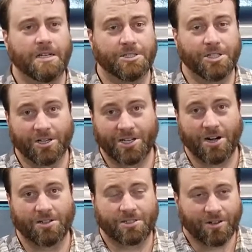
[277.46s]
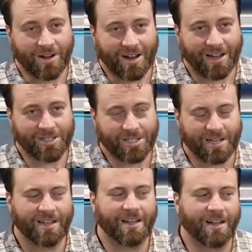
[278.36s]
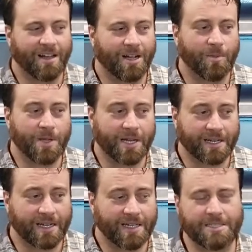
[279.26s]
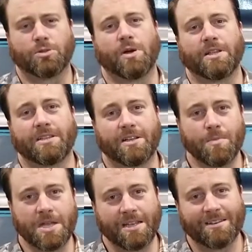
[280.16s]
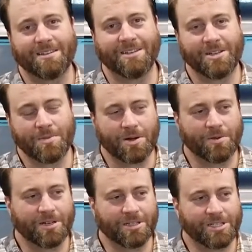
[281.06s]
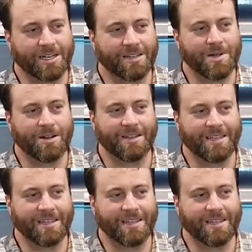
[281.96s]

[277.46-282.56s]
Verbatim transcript: Junkyard's Garage. Um, that guy is quite the comedian. You might want to check him out.